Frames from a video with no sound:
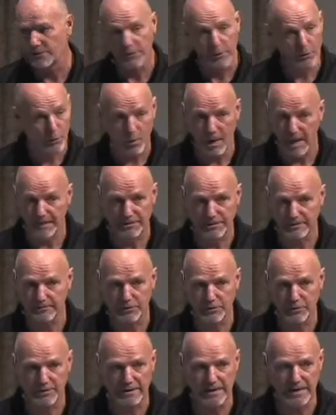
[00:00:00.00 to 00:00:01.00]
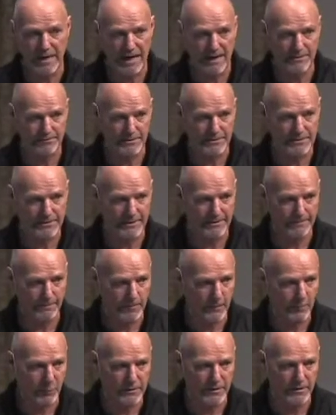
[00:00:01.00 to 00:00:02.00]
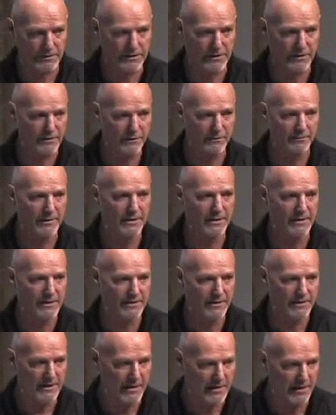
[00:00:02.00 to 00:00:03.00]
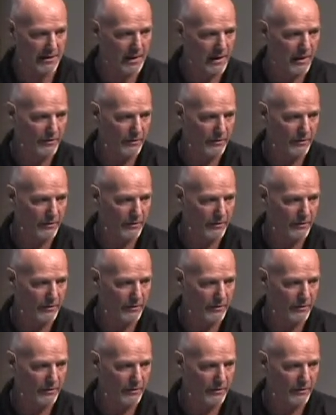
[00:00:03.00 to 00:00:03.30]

You'll watch them do the opposite when there's a tremendous need.